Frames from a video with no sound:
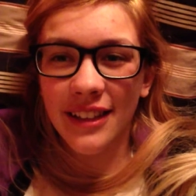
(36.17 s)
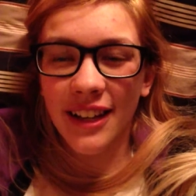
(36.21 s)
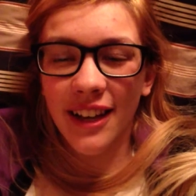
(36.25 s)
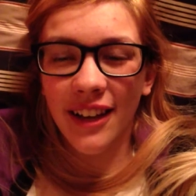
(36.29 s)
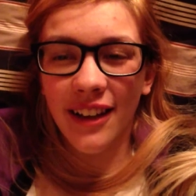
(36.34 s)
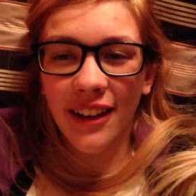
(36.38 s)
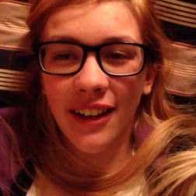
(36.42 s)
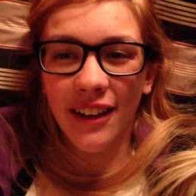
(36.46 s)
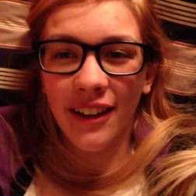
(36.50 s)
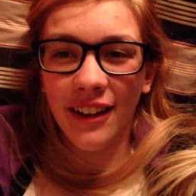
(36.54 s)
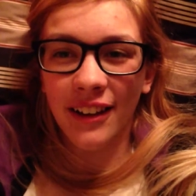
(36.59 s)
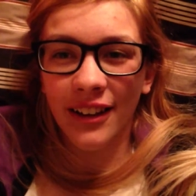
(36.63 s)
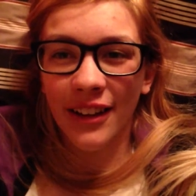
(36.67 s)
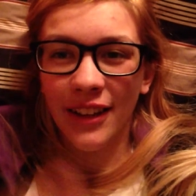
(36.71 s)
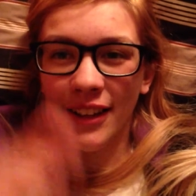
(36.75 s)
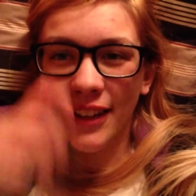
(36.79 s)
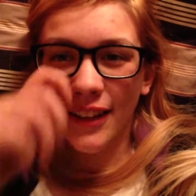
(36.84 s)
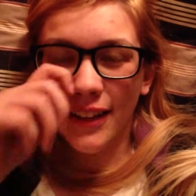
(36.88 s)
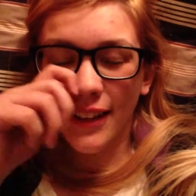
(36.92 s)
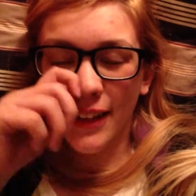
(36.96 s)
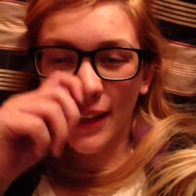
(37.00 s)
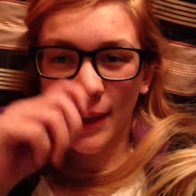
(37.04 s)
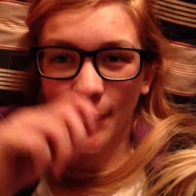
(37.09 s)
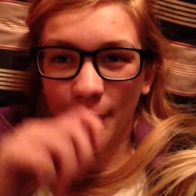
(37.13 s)
are
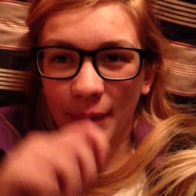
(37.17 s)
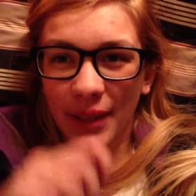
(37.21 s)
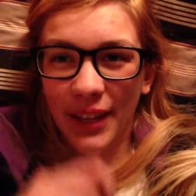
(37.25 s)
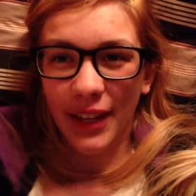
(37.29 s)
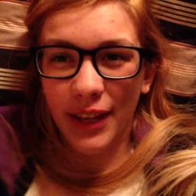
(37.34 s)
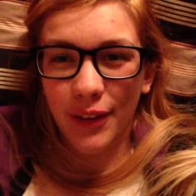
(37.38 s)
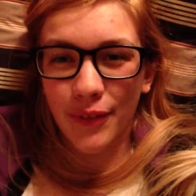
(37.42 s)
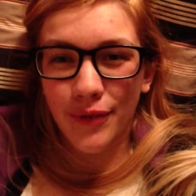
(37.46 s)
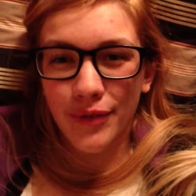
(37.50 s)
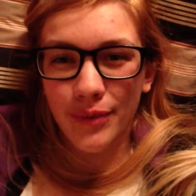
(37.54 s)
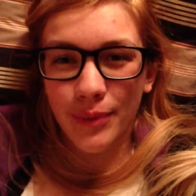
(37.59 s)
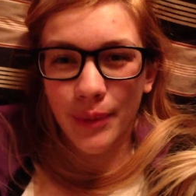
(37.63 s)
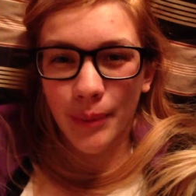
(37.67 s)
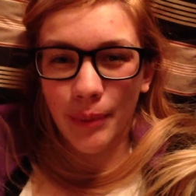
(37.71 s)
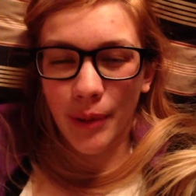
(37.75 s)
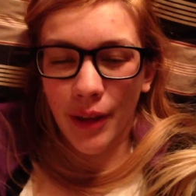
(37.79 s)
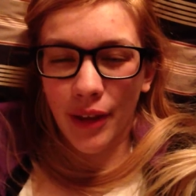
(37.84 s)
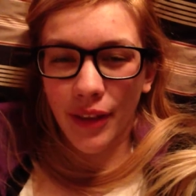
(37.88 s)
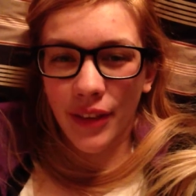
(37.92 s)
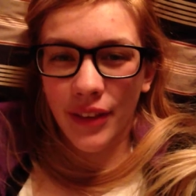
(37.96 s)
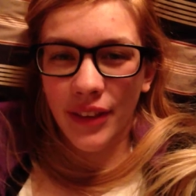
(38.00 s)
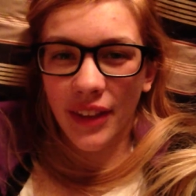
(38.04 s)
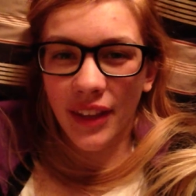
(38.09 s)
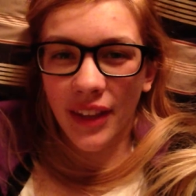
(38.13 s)
coming here for my
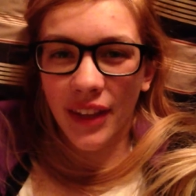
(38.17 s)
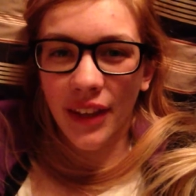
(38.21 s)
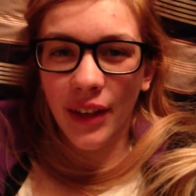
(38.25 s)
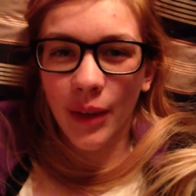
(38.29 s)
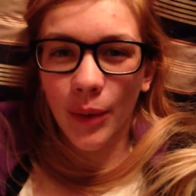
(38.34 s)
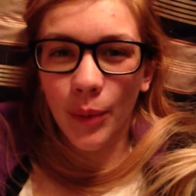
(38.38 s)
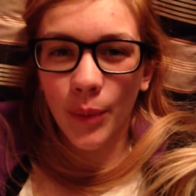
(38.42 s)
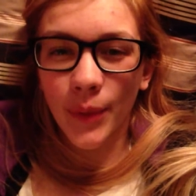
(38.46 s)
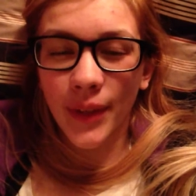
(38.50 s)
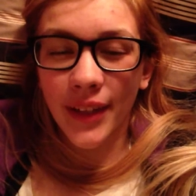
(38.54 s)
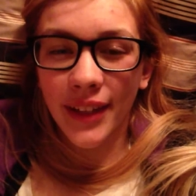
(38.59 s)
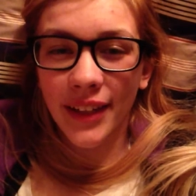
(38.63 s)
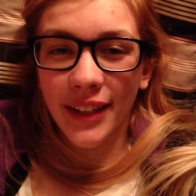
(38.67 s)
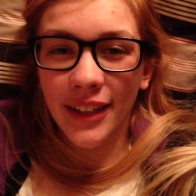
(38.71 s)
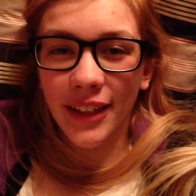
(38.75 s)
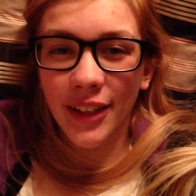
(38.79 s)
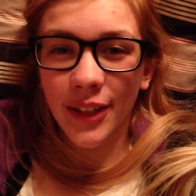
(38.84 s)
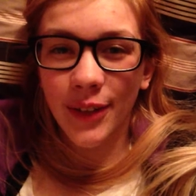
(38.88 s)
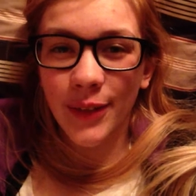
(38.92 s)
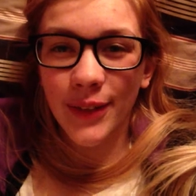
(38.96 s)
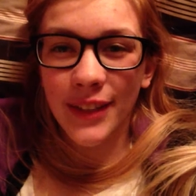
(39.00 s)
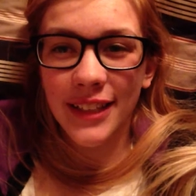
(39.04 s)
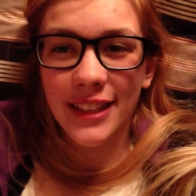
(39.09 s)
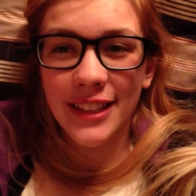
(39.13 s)
birthday and we're
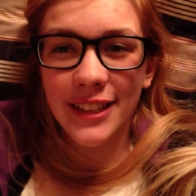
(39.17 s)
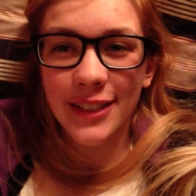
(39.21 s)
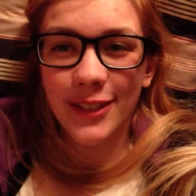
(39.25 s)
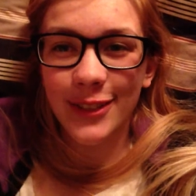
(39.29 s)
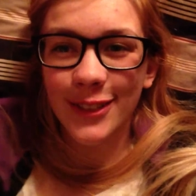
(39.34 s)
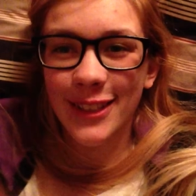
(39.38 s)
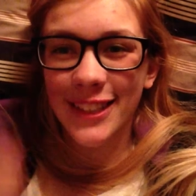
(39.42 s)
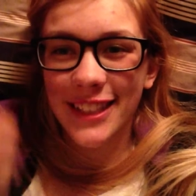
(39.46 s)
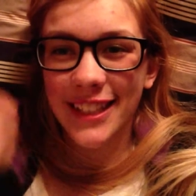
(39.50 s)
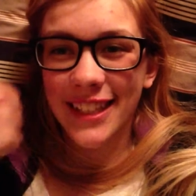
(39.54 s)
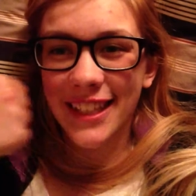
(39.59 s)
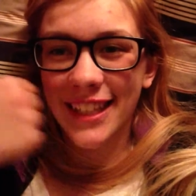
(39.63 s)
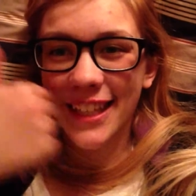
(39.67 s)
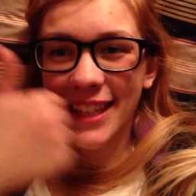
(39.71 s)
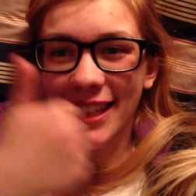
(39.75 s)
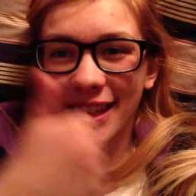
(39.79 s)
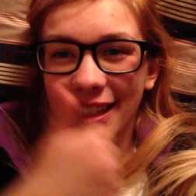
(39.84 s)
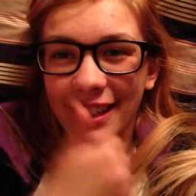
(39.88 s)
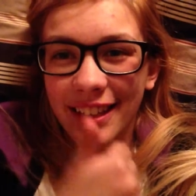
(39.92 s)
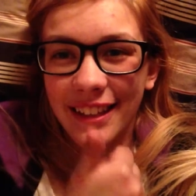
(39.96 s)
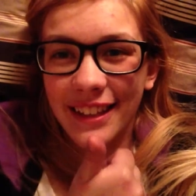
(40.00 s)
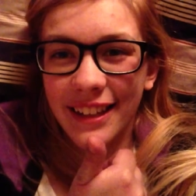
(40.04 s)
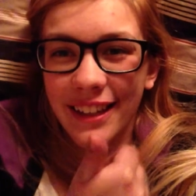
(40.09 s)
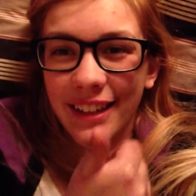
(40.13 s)
going to see
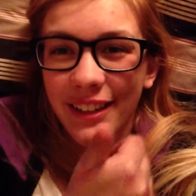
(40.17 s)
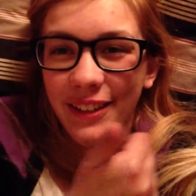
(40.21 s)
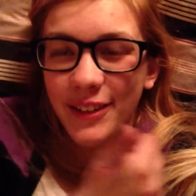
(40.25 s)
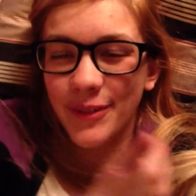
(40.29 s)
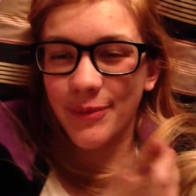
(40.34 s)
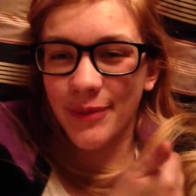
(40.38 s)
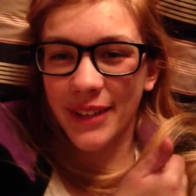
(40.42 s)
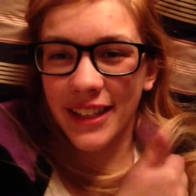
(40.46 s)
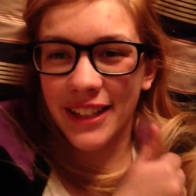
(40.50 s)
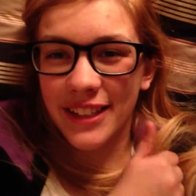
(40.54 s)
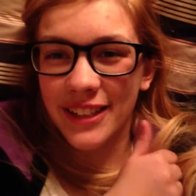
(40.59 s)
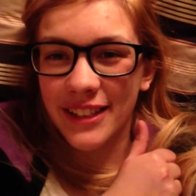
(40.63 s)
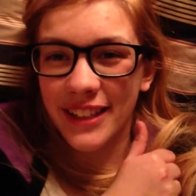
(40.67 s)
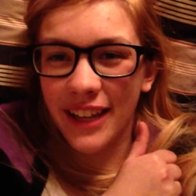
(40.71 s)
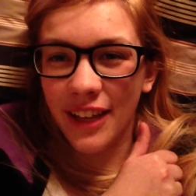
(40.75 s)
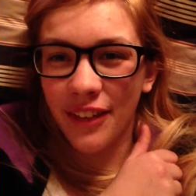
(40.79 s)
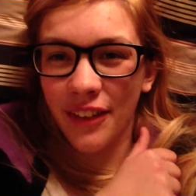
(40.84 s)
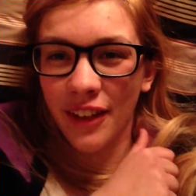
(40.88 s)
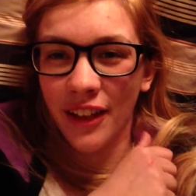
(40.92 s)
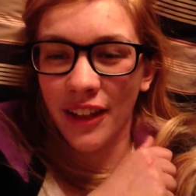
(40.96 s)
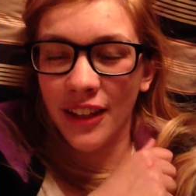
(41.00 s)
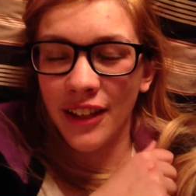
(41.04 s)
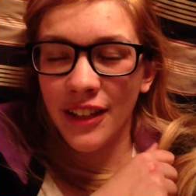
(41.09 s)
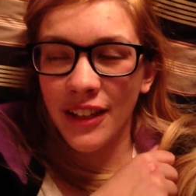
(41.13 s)
Iron Man
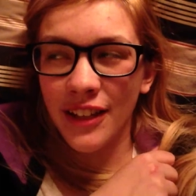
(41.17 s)
together.